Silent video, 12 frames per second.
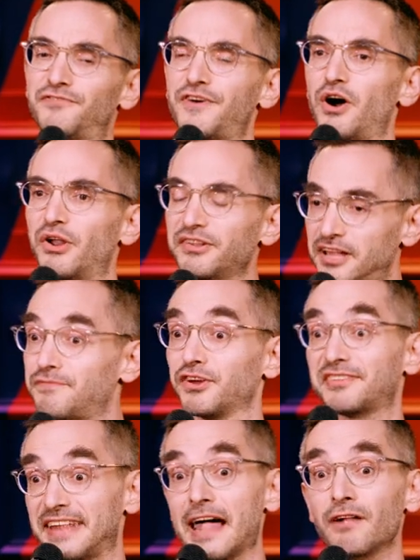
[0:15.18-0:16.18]
you photos of
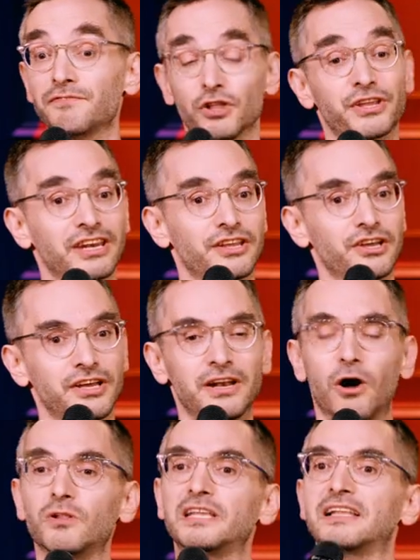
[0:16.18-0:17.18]
yourself looking good,
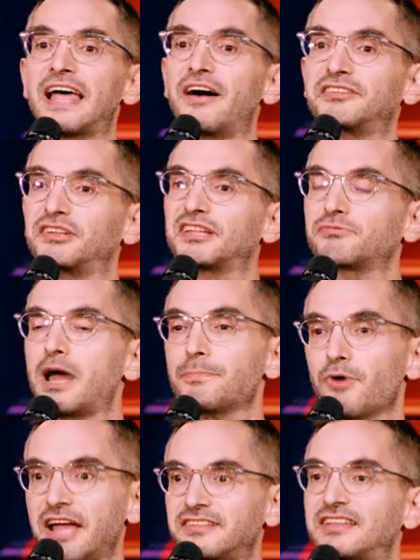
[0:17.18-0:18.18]
only allows you to swipe
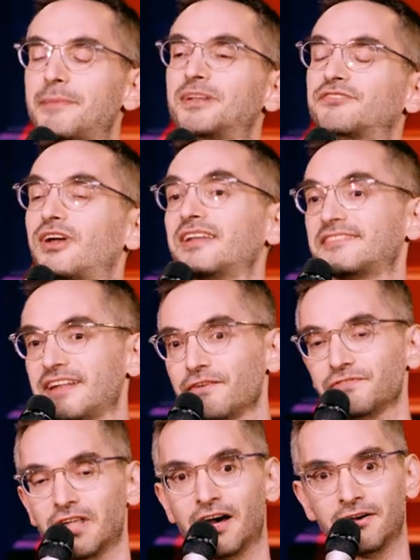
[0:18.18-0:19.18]
right to demonstrate
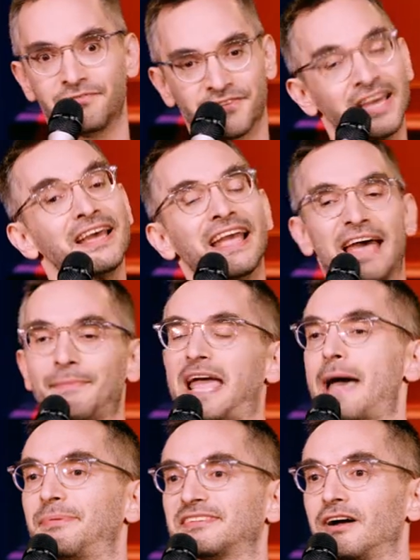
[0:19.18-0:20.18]
self love, and my
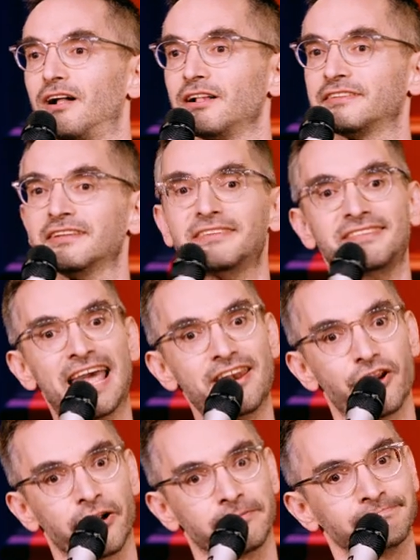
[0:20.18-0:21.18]
app is called
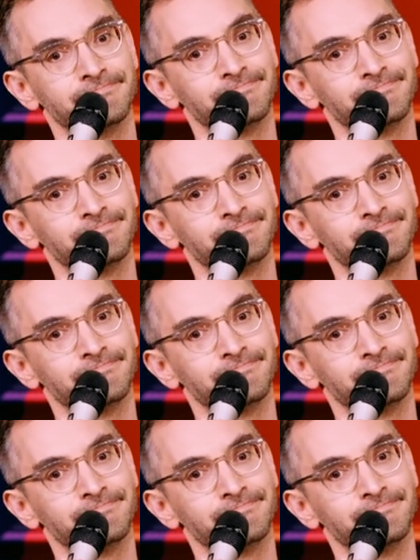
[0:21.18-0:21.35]
Tender.